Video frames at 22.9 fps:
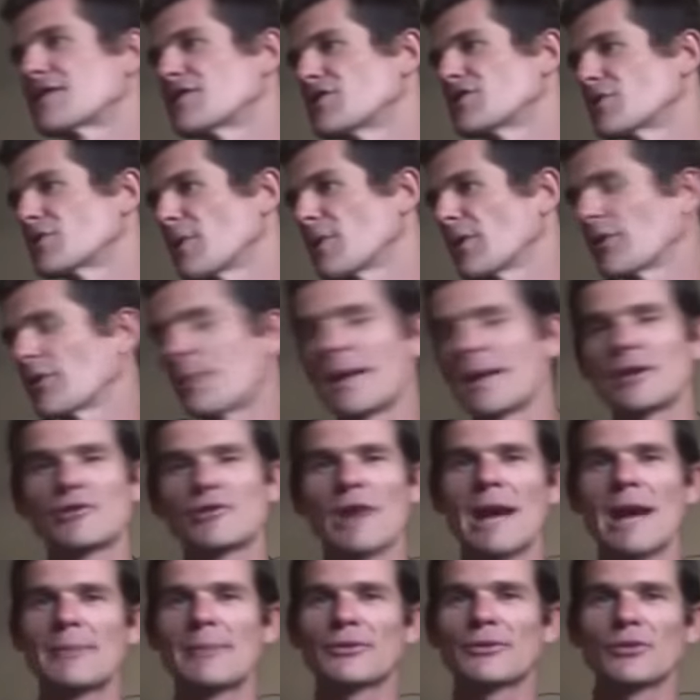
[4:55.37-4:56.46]
as you want, as many
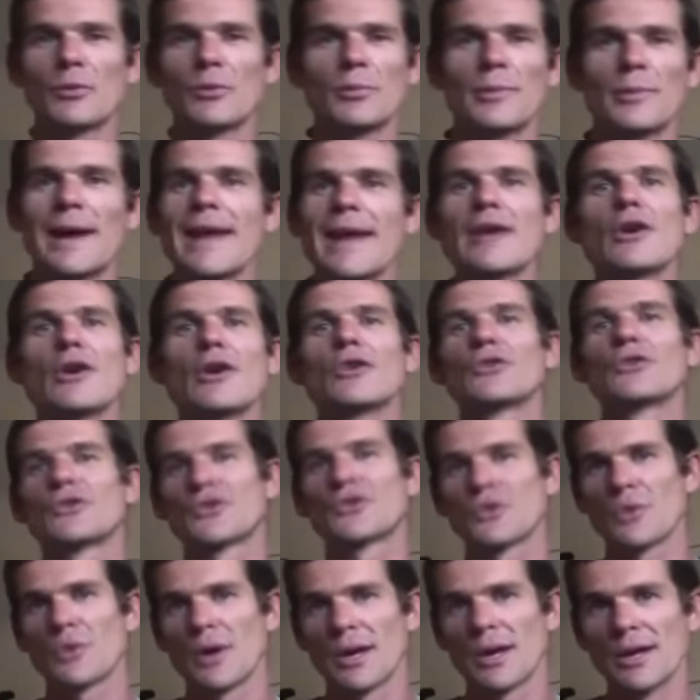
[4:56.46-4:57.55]
grapes or mangoes as
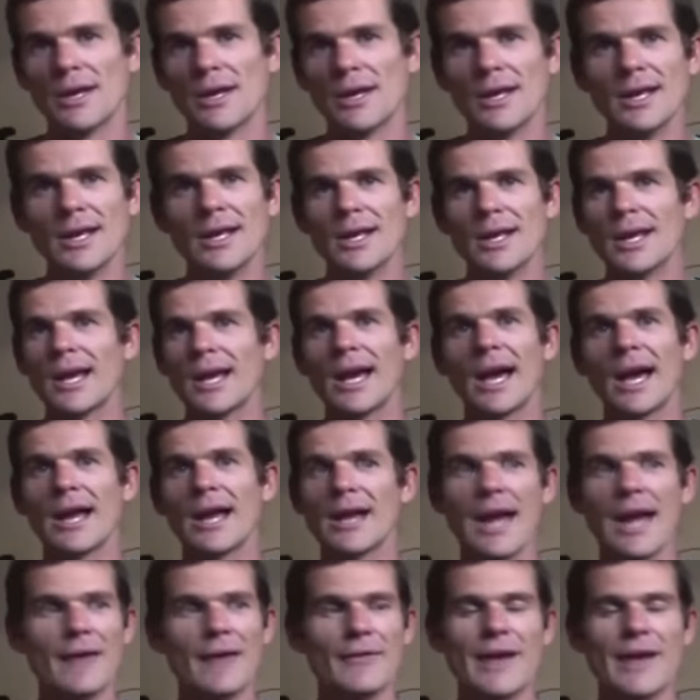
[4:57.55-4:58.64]
you want, and
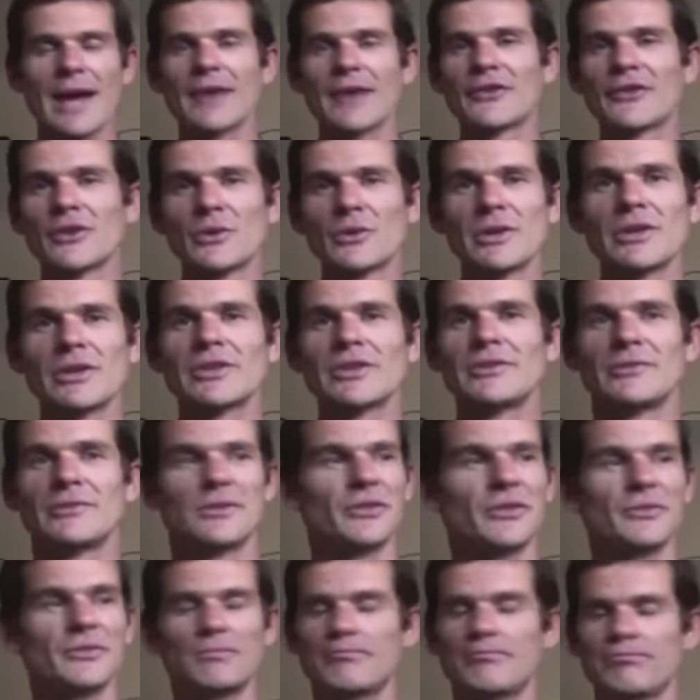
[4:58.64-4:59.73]
have that until you
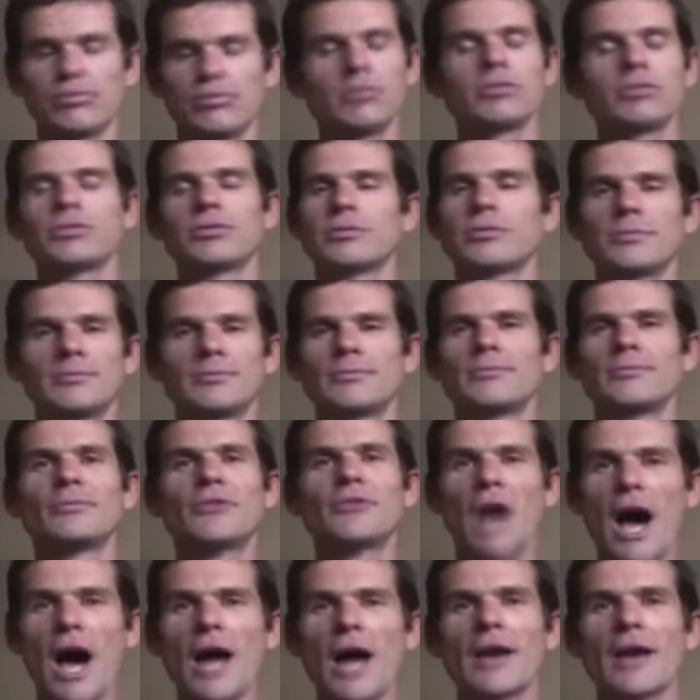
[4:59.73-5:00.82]
just, poof,
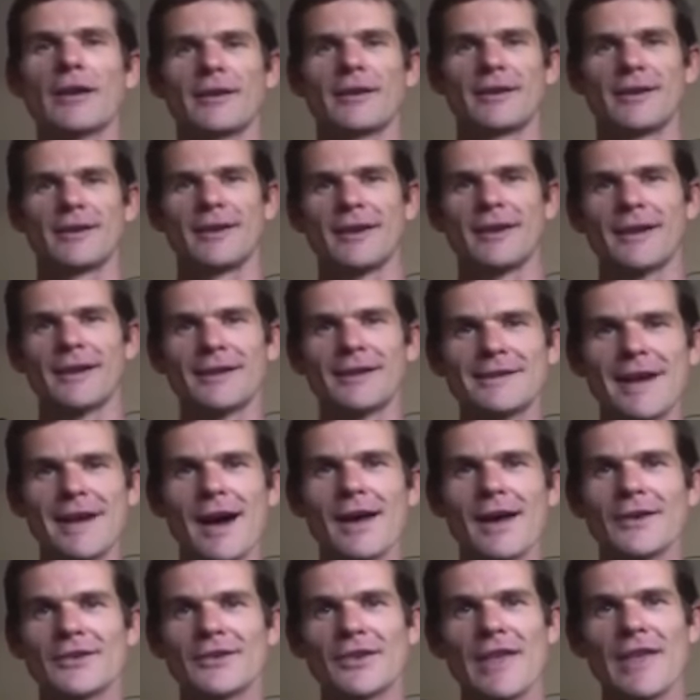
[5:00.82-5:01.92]
done.
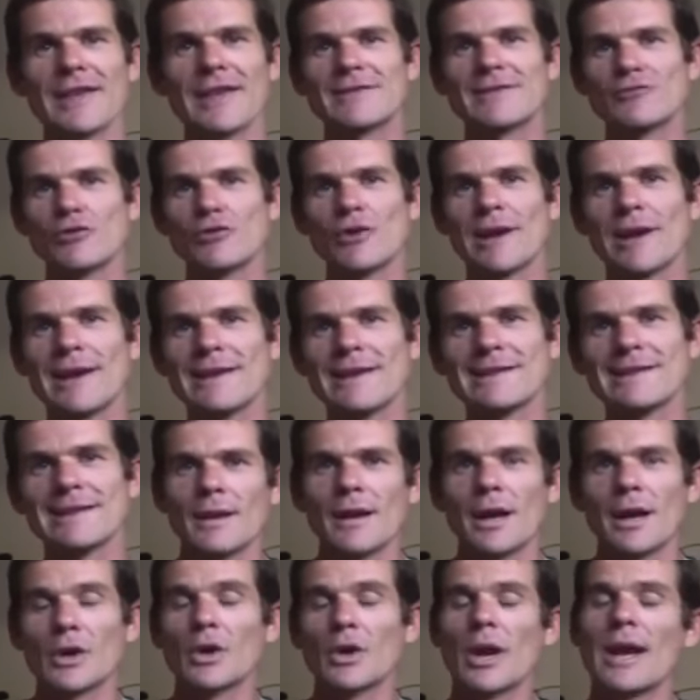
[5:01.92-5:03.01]
So that's real
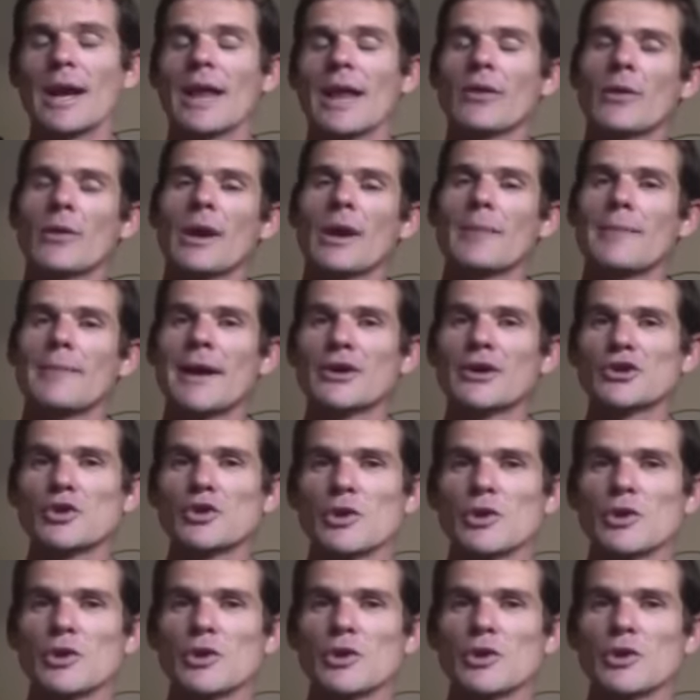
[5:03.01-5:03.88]
easy. Another way to measure